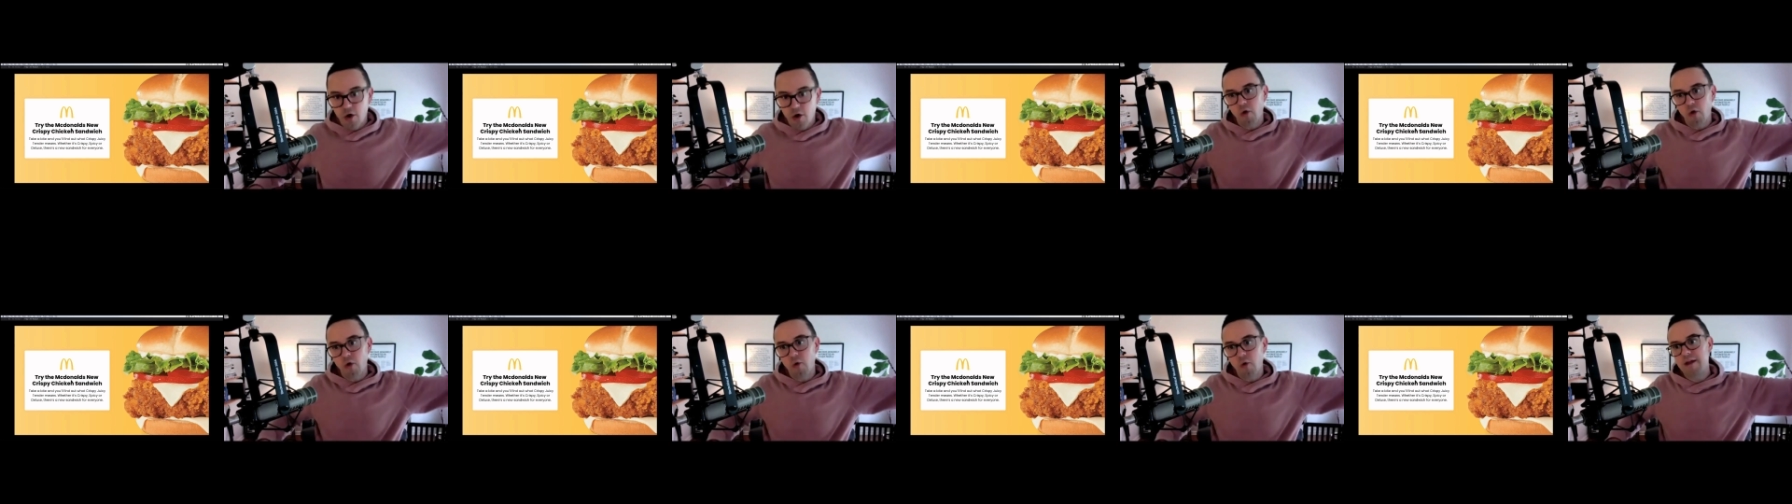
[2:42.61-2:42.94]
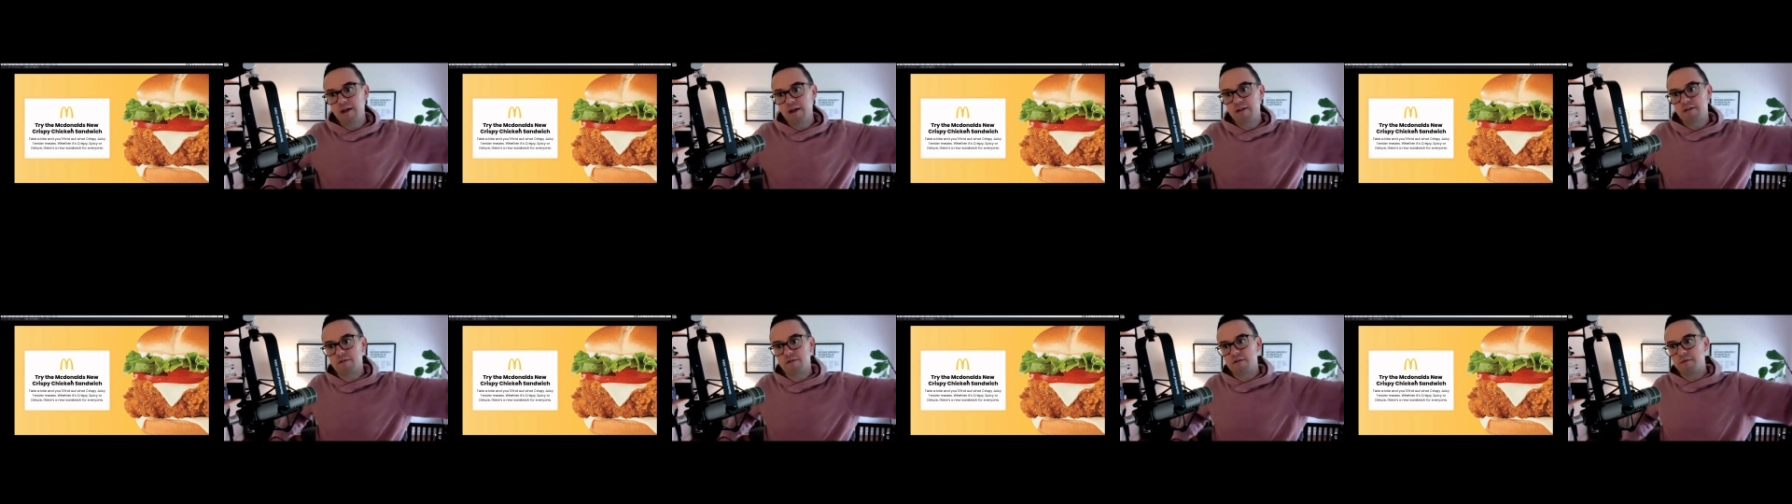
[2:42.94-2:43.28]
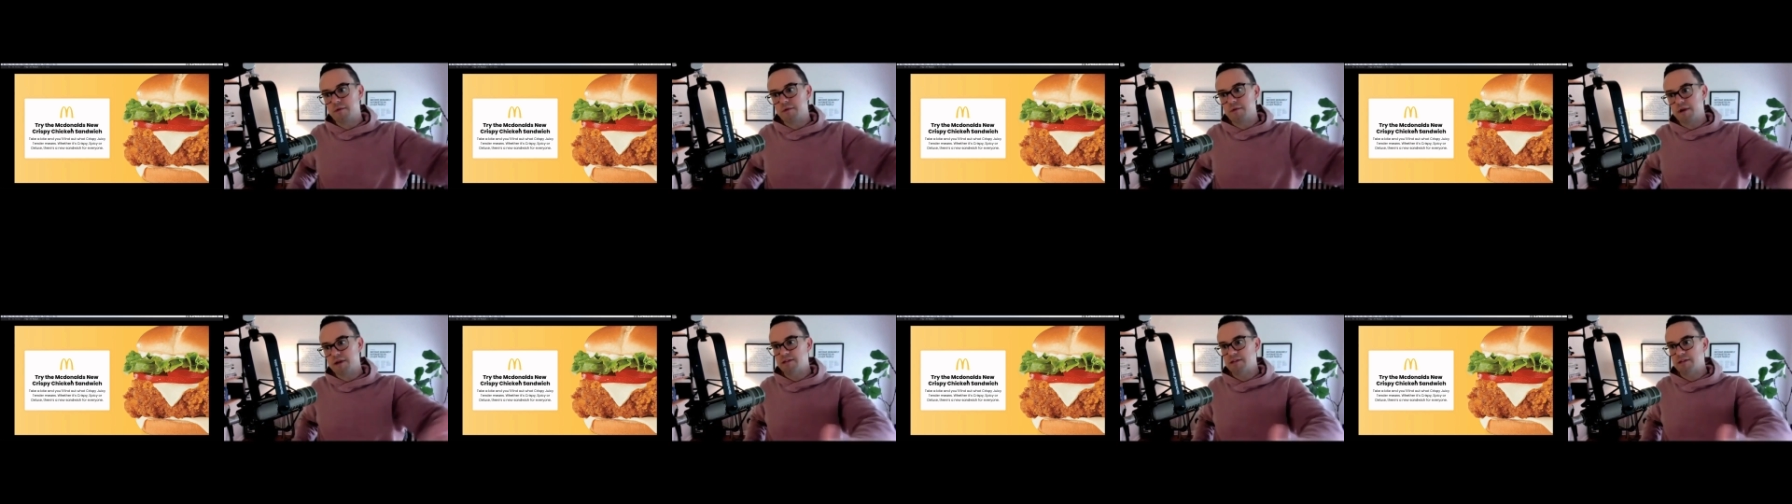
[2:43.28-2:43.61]
the whole way through
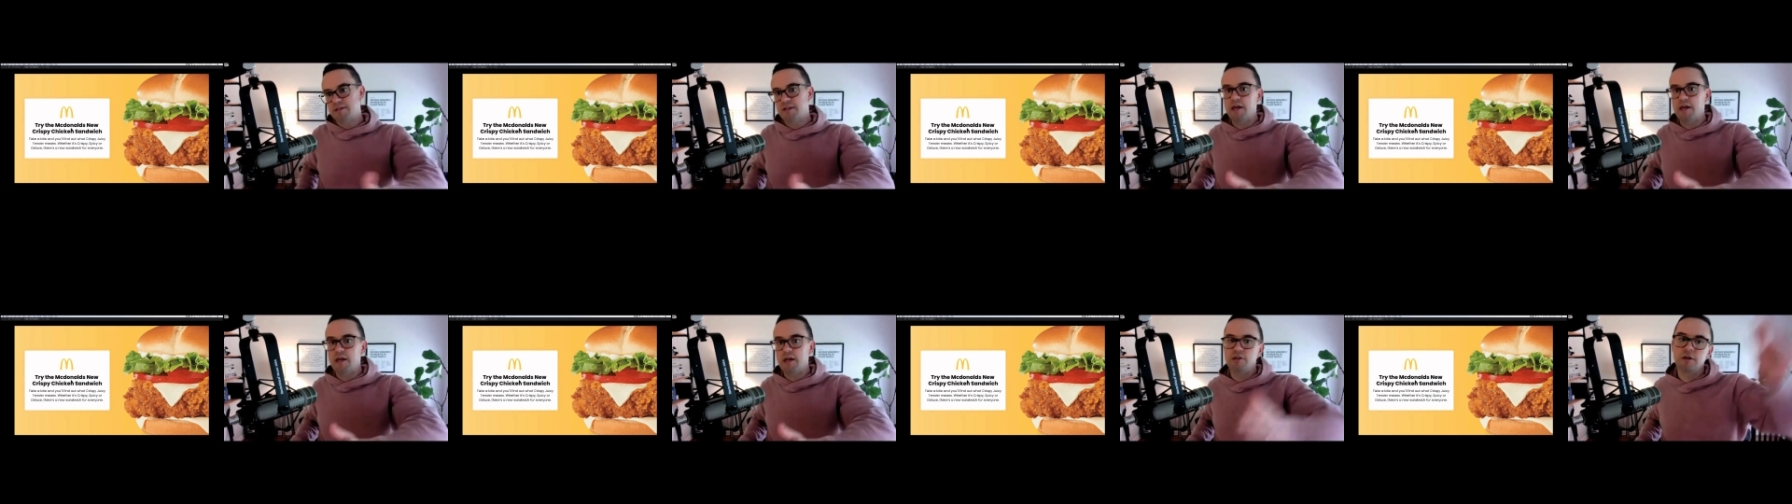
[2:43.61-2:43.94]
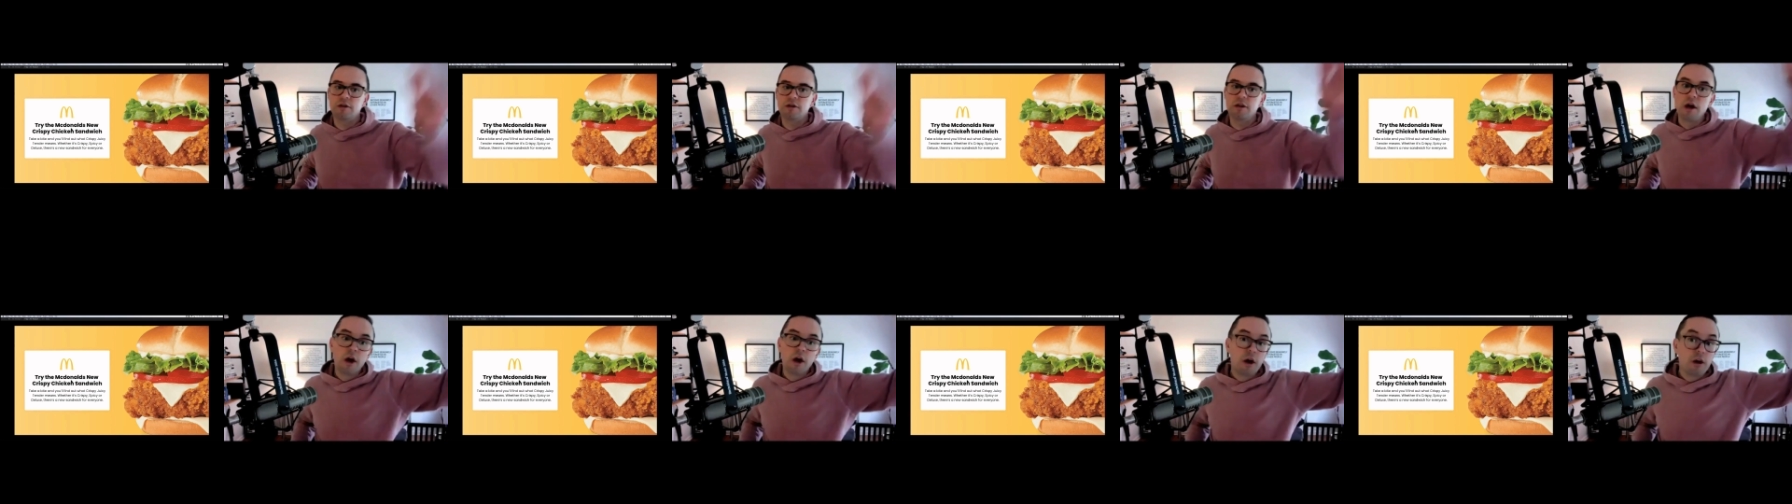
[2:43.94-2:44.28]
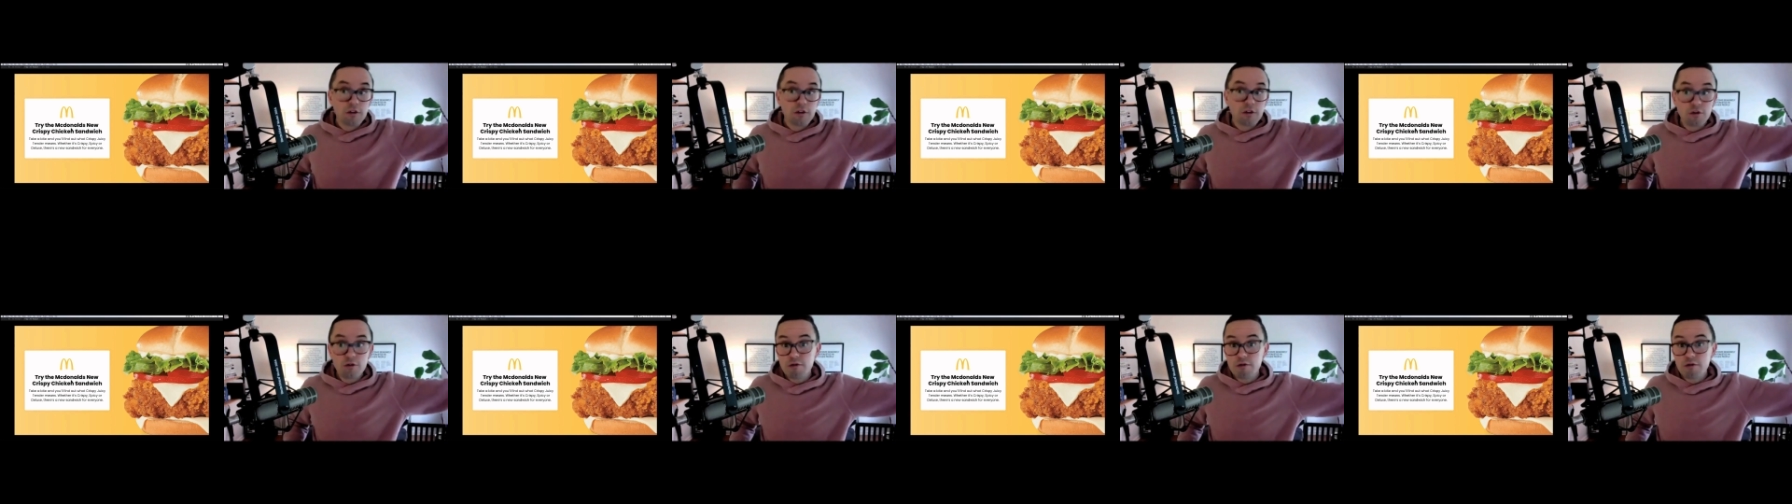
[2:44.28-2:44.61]
the presentation,
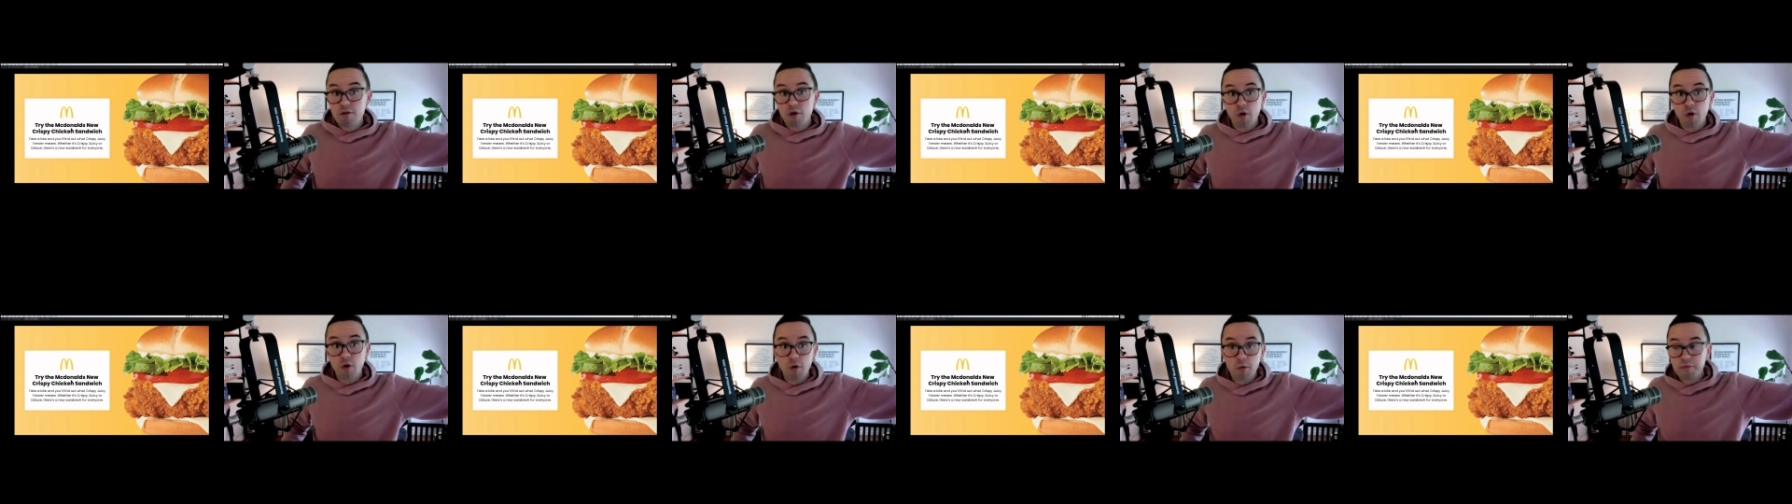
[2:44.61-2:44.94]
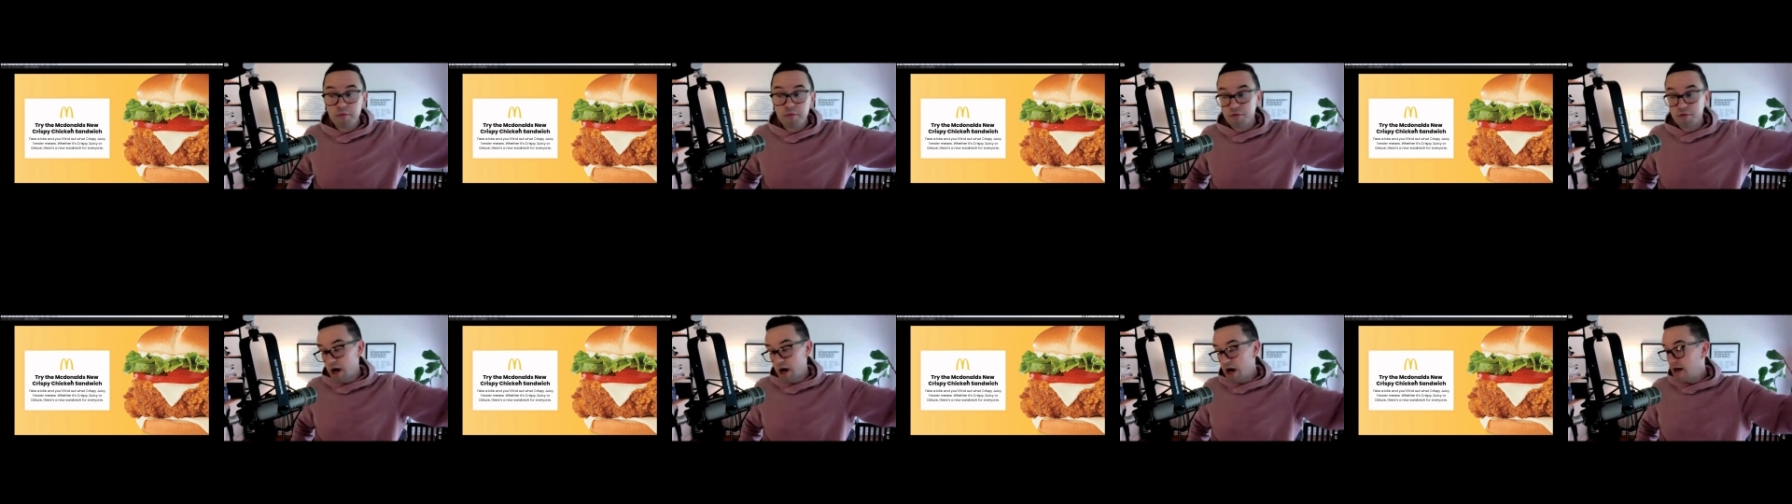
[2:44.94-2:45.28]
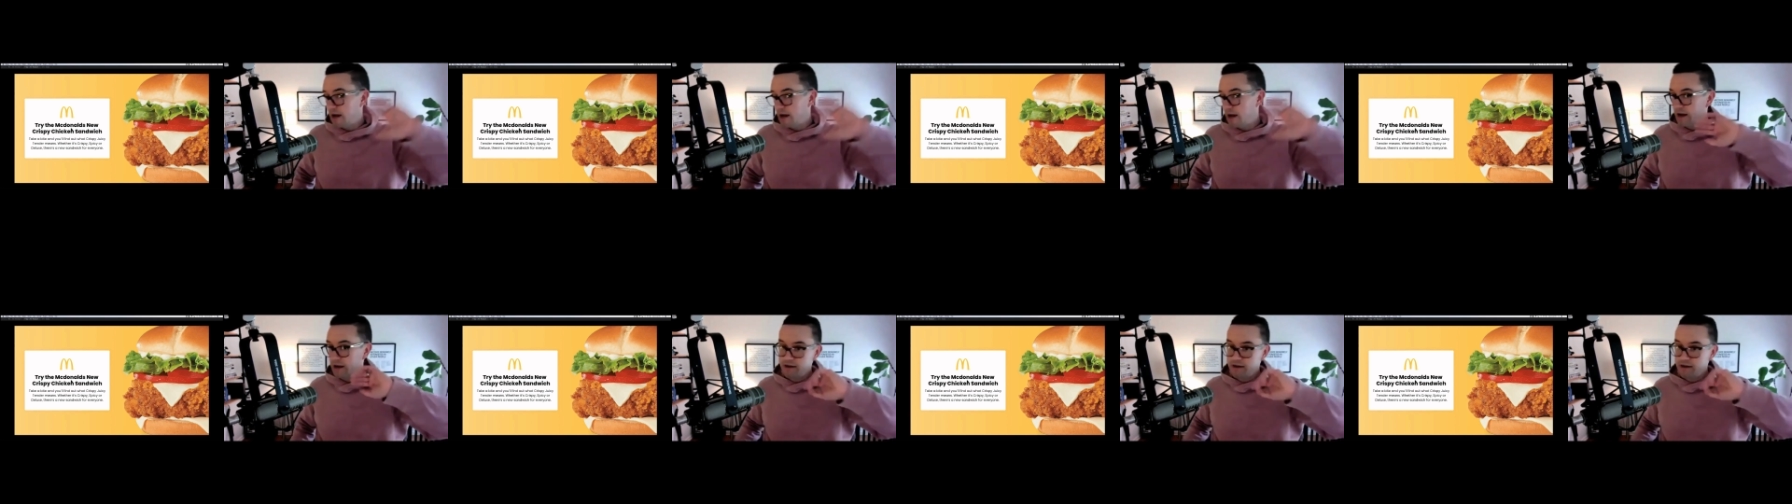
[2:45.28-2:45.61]
through the whole
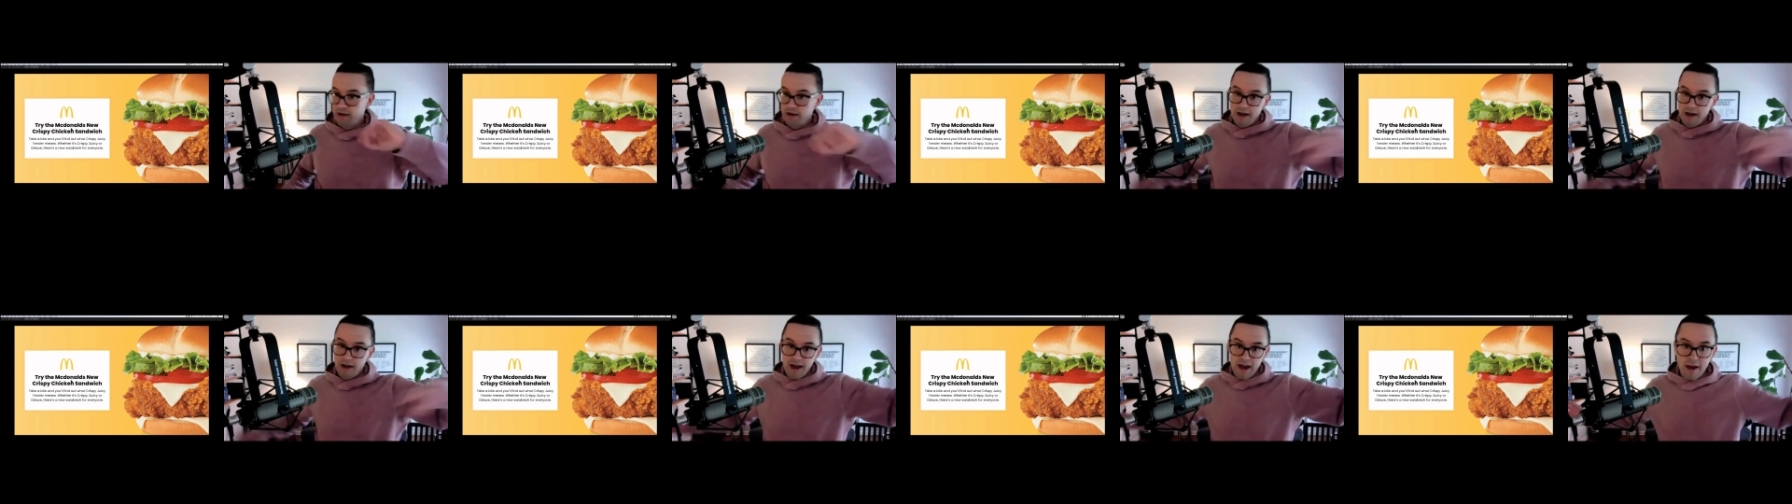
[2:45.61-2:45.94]
product.